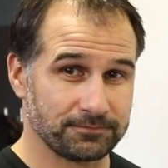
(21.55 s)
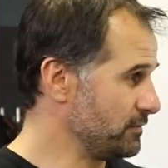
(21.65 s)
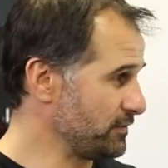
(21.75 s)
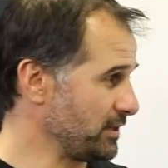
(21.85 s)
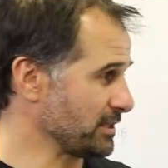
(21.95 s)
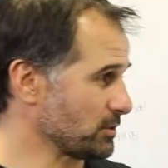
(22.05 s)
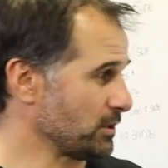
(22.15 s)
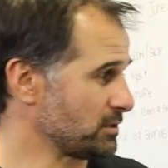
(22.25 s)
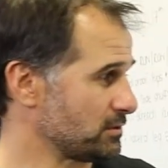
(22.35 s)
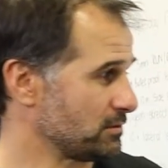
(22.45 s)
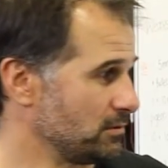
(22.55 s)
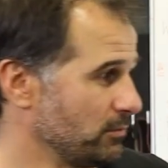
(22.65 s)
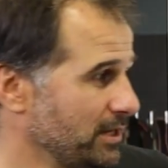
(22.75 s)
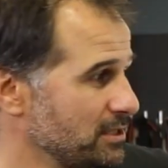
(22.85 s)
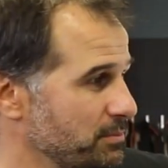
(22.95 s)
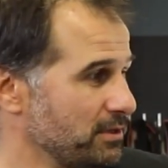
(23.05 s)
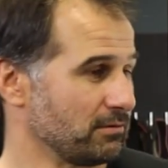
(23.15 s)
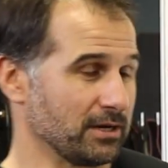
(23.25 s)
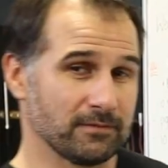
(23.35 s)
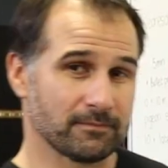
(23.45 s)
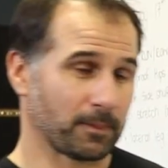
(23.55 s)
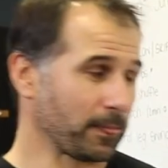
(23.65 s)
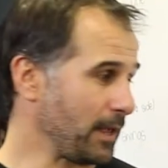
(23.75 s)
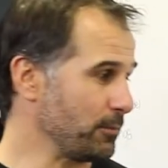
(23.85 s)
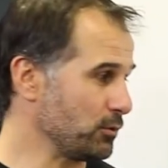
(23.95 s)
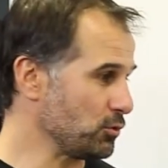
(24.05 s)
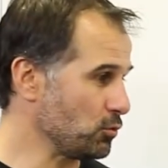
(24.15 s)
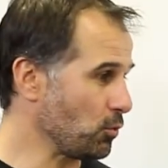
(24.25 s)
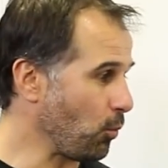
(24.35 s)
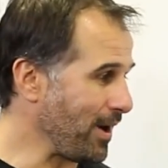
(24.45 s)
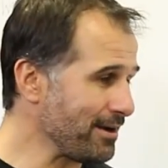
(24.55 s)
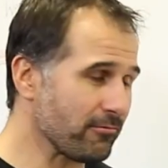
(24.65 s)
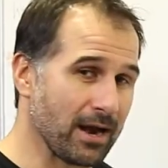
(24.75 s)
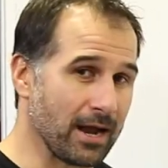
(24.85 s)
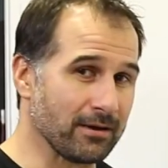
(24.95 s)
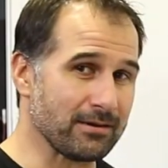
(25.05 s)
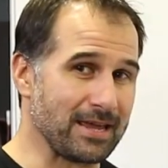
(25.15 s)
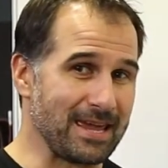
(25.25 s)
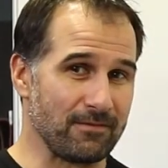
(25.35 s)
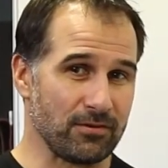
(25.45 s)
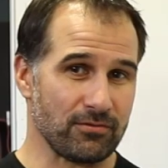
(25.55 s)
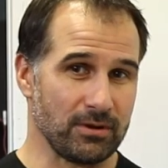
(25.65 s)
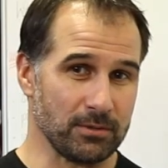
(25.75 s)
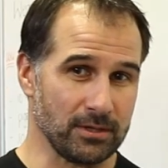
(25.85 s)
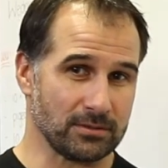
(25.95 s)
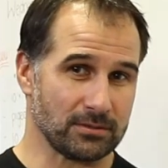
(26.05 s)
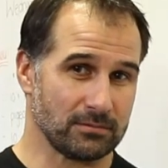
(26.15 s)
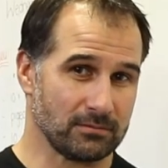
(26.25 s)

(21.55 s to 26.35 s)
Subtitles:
50 air squats, 100-meter run, and we do 1 round every 3 minutes.